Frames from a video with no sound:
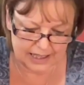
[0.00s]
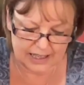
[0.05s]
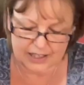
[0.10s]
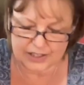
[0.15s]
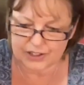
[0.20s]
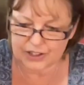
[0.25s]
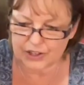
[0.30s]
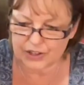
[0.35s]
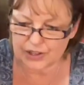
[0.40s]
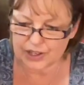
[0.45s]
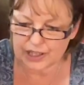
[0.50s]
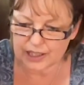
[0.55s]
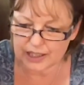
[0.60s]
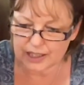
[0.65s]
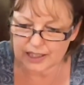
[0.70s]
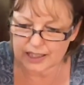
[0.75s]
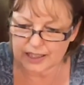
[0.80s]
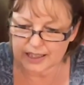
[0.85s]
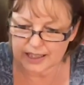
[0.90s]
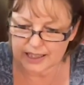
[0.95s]
So you can
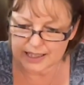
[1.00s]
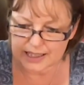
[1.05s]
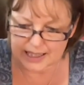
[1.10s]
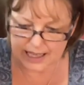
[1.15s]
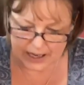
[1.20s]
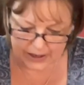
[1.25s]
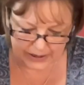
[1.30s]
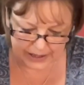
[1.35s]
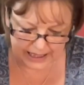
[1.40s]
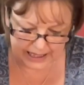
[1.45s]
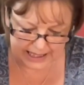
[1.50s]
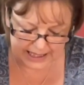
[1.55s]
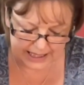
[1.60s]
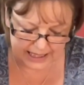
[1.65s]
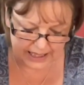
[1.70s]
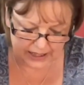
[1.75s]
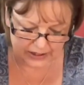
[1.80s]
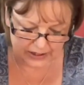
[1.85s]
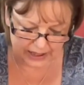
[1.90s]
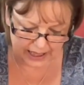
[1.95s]
cut this out in a
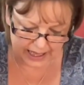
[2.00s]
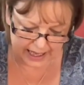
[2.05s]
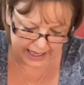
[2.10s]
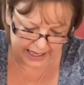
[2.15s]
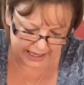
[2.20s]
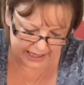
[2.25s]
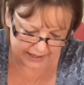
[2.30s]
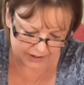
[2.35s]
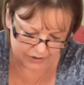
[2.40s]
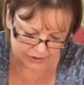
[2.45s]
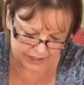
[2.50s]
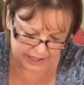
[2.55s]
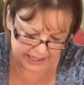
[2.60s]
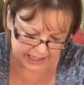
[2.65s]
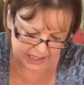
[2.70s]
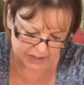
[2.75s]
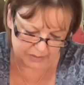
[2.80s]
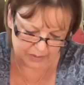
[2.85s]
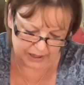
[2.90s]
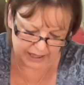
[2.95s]
single layer or in a
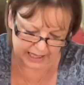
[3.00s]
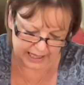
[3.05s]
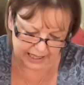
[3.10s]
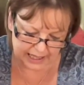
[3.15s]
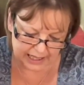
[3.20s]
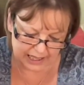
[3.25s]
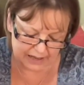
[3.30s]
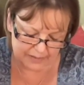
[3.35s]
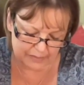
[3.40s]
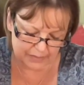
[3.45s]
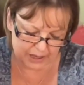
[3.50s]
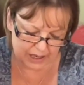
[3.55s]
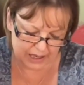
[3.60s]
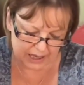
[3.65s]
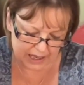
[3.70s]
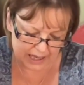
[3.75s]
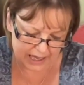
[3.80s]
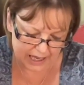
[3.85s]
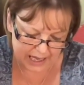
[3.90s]
double layer like me.